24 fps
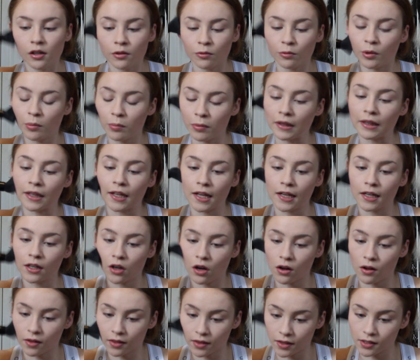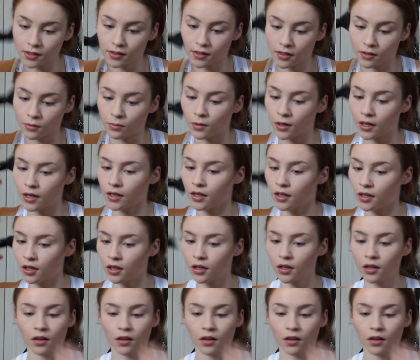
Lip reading: will blend all this away.